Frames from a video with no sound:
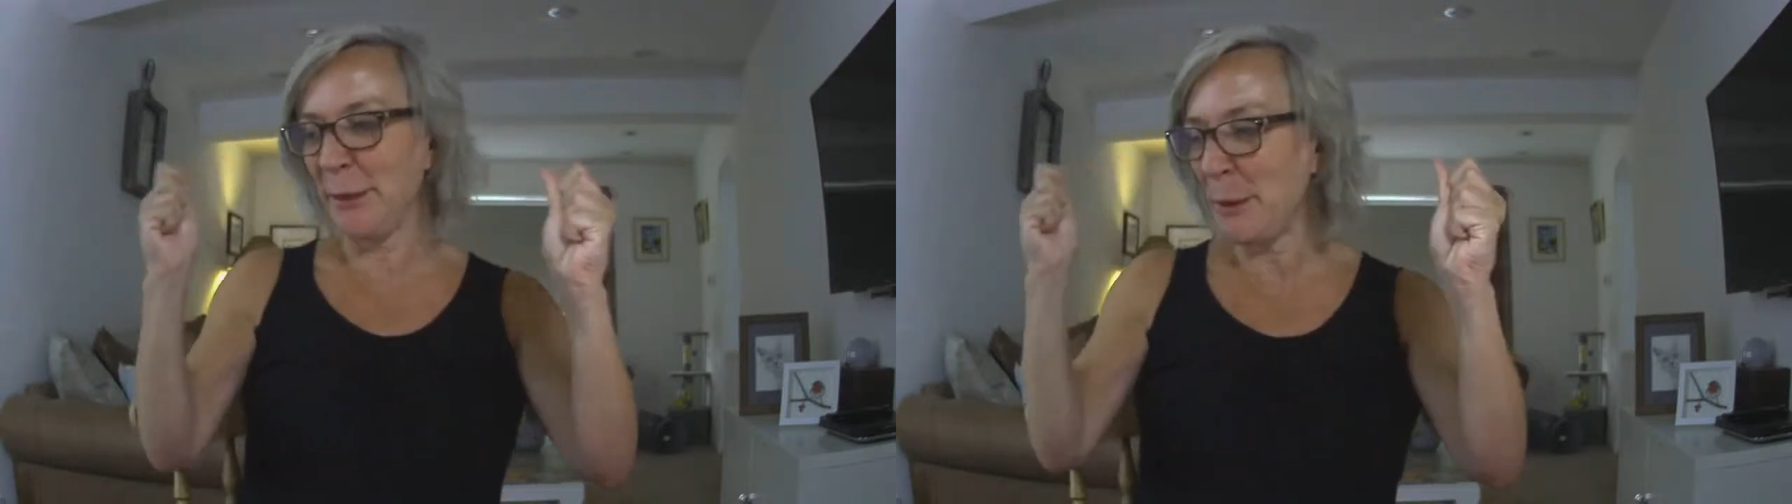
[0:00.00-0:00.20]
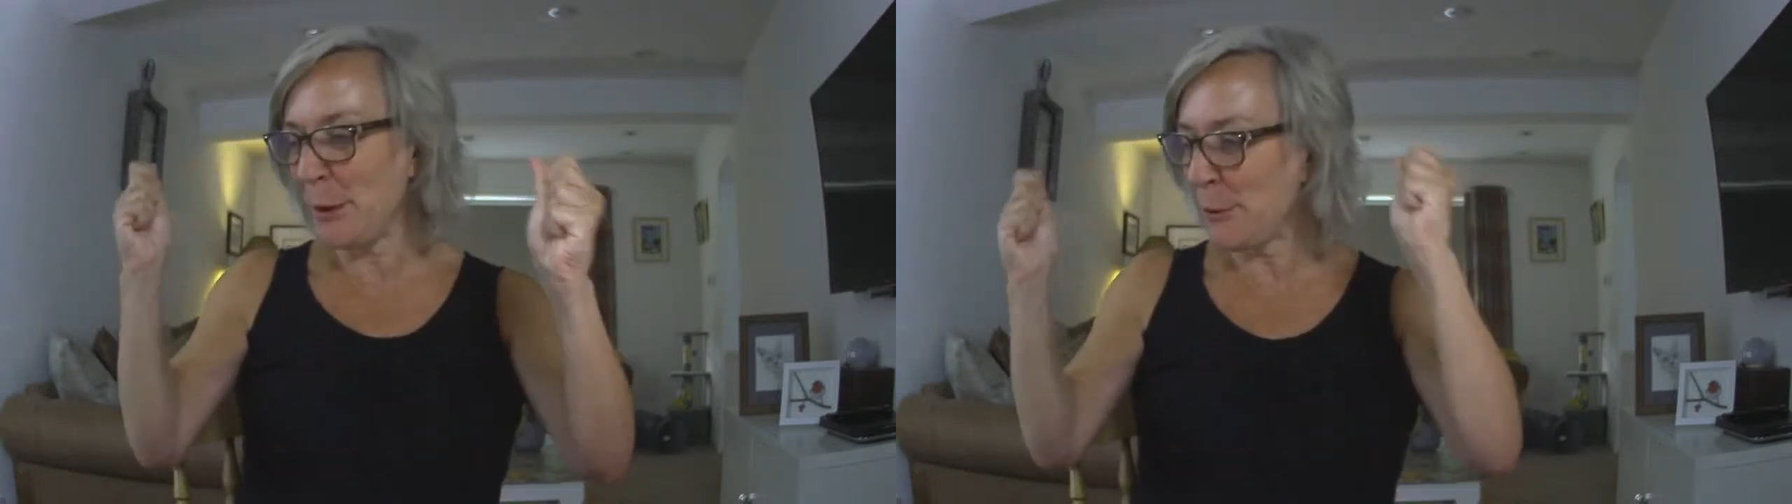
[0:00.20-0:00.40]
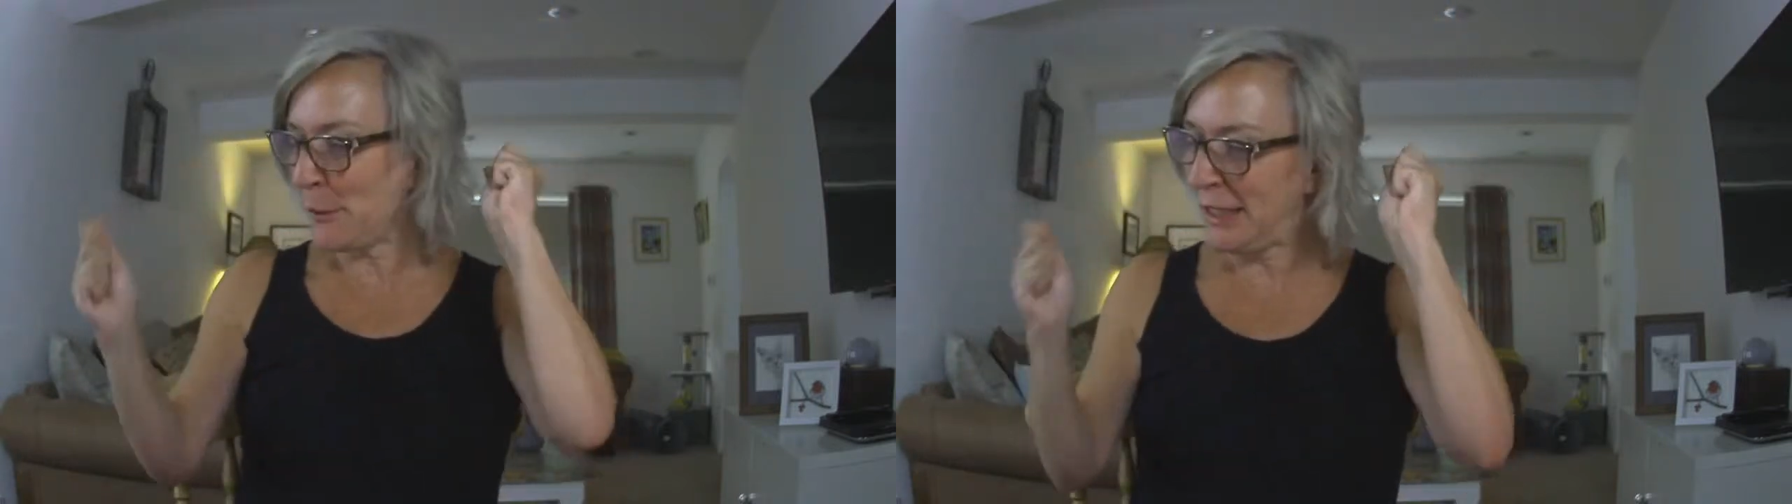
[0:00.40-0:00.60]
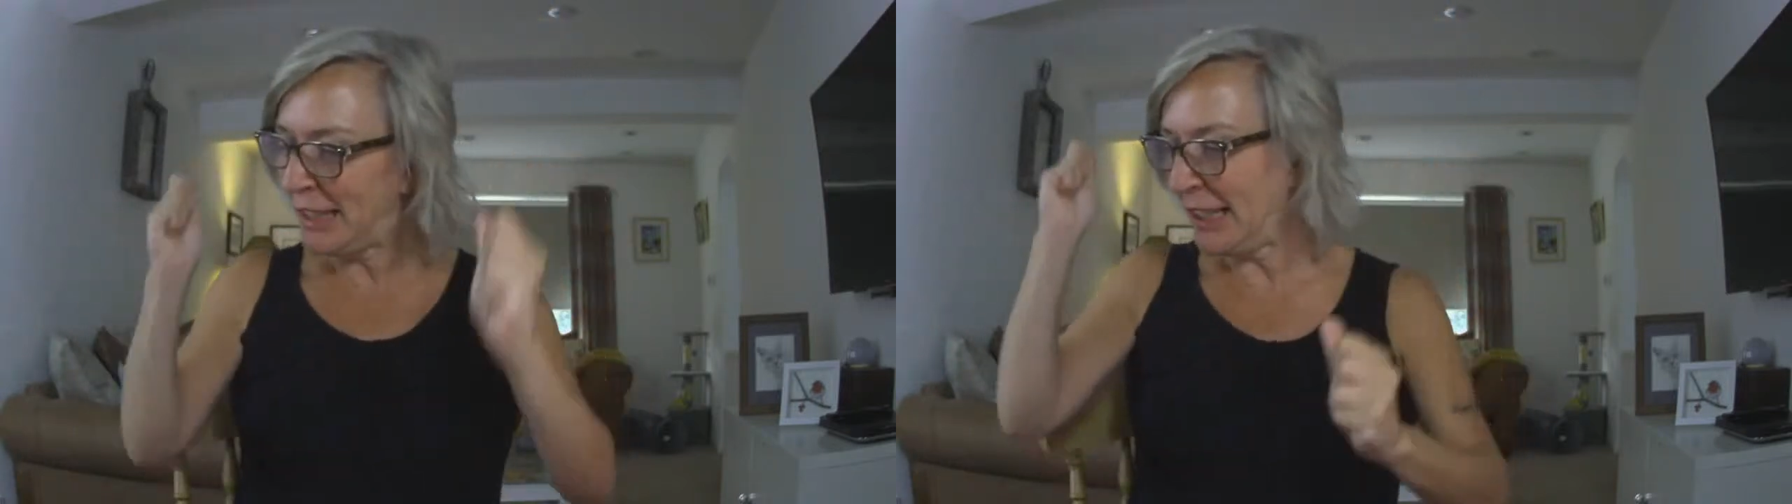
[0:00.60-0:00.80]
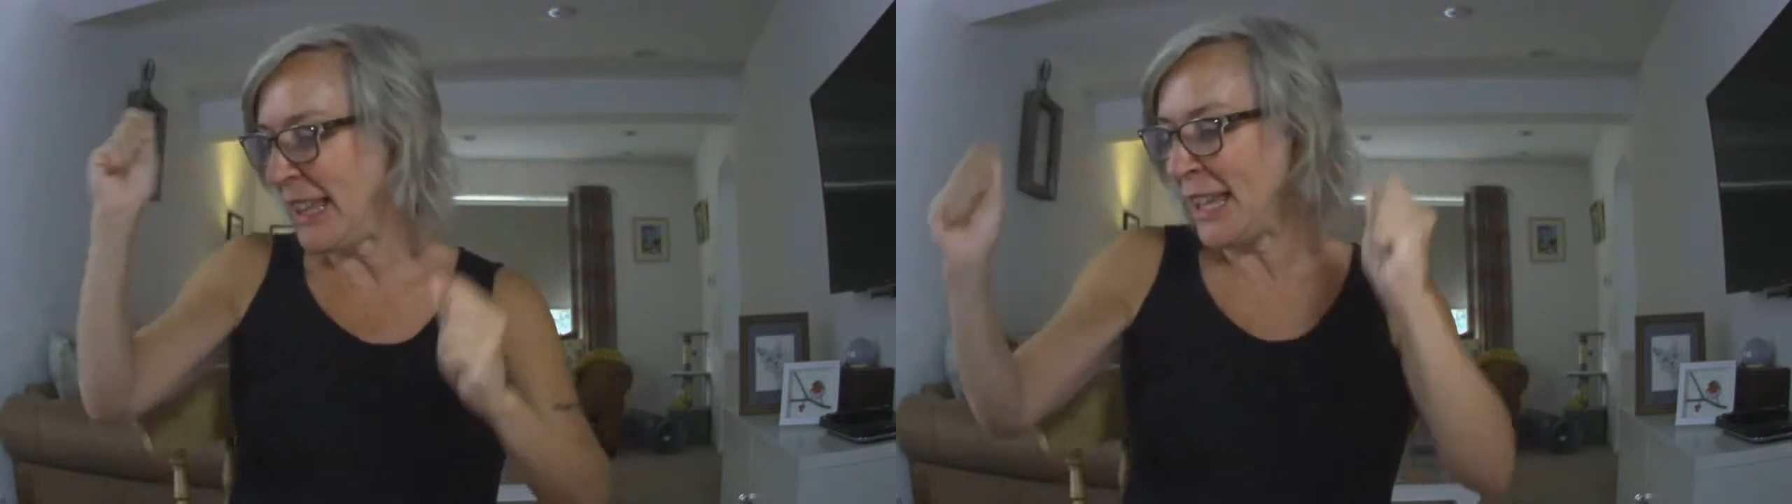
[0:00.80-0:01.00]
Come on, we're
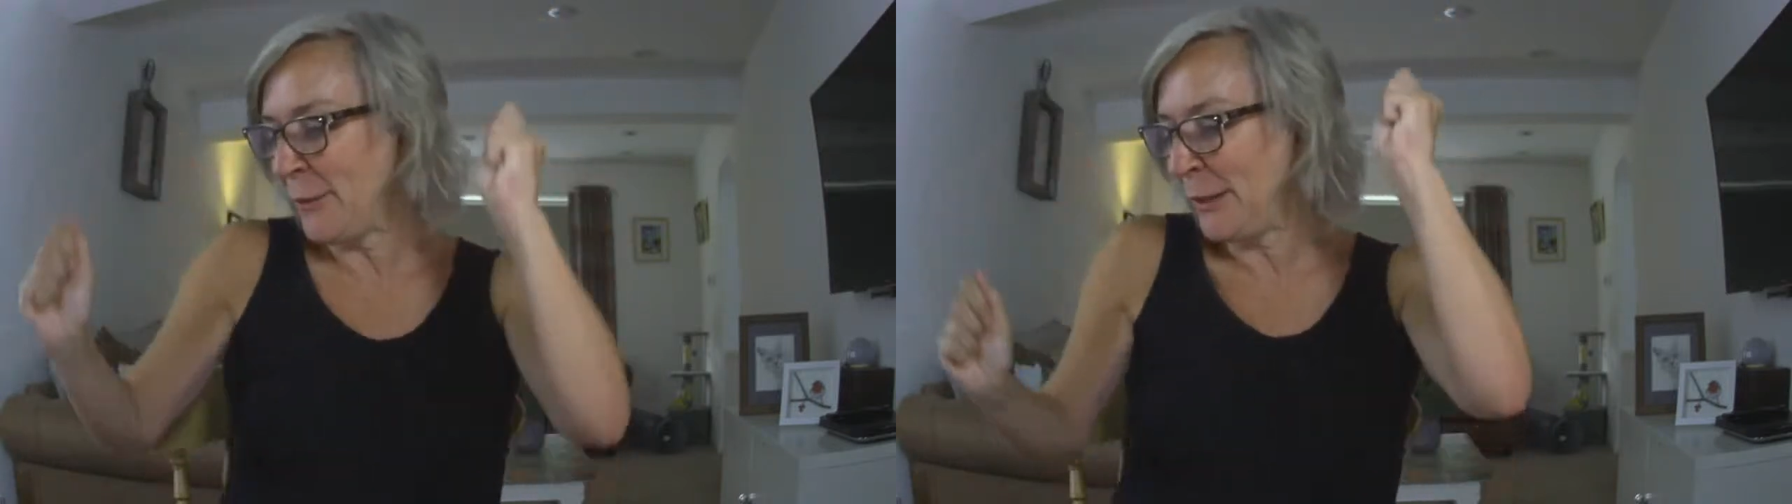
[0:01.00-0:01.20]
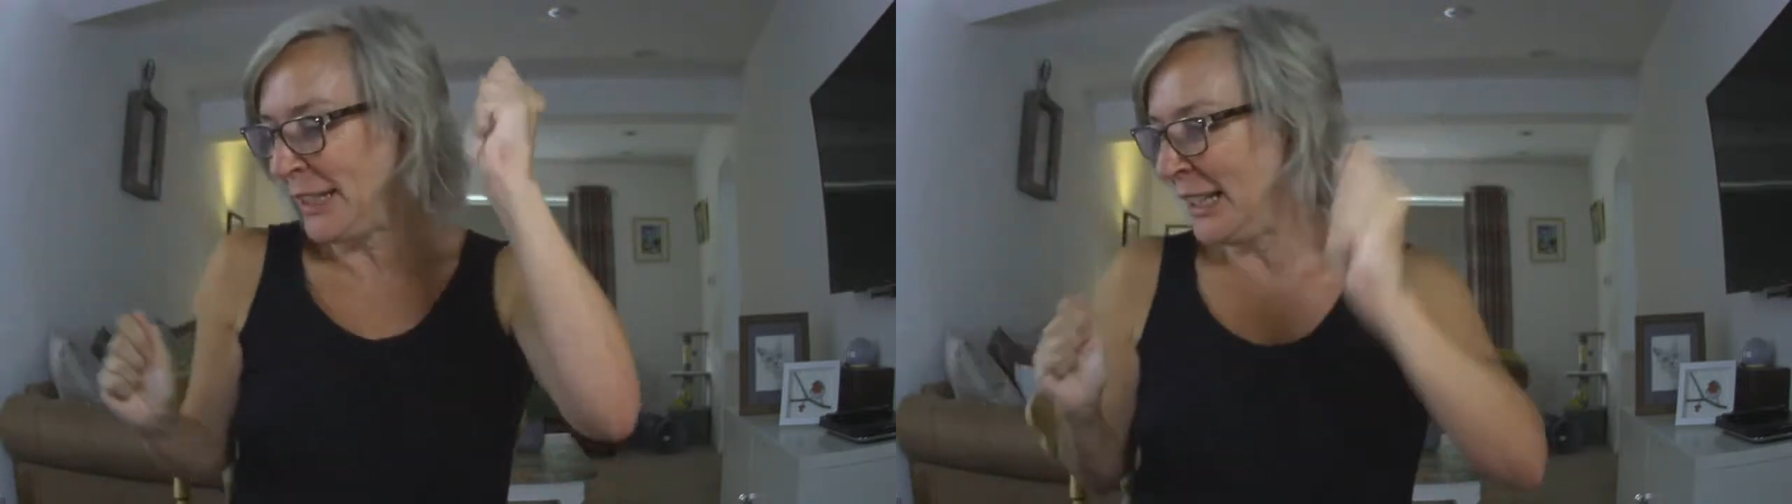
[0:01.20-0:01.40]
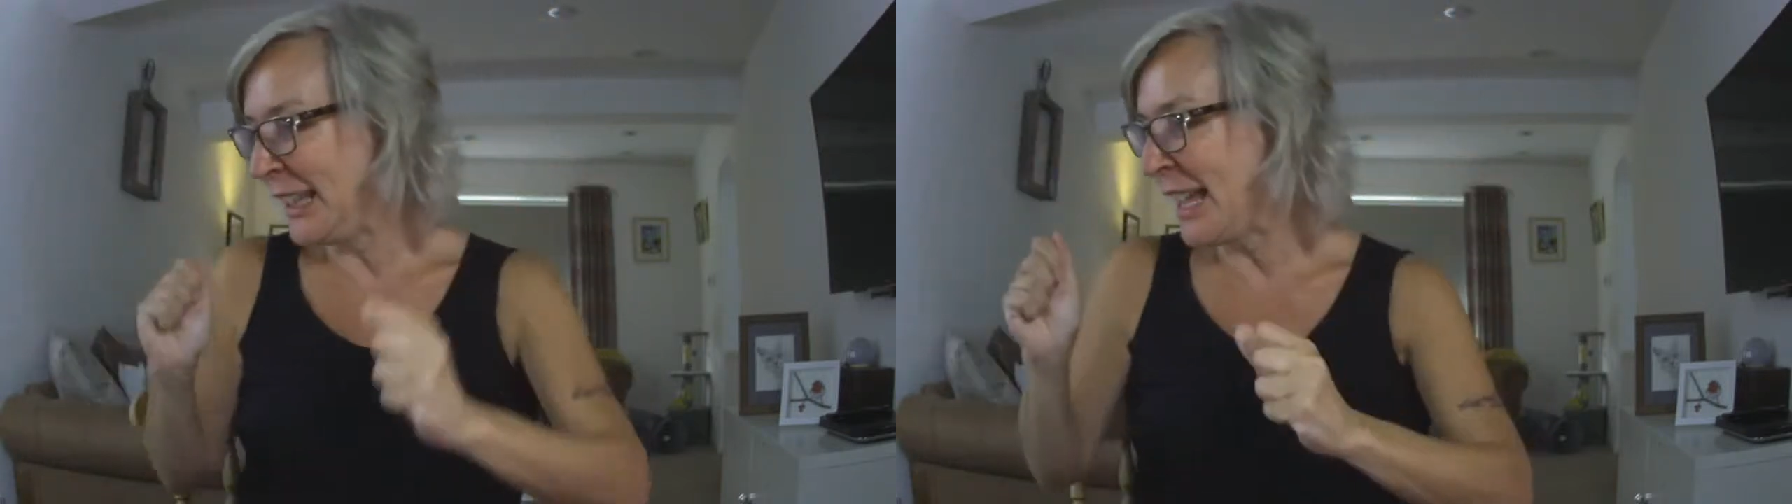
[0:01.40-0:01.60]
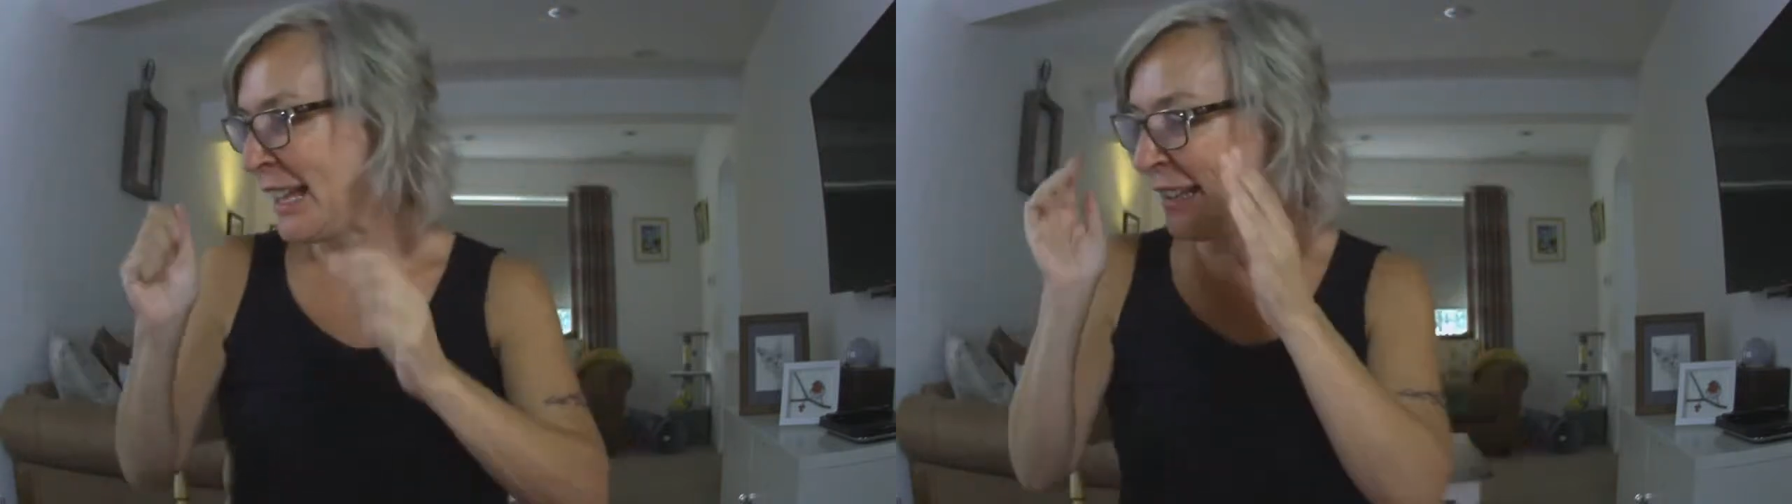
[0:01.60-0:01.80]
nearly there.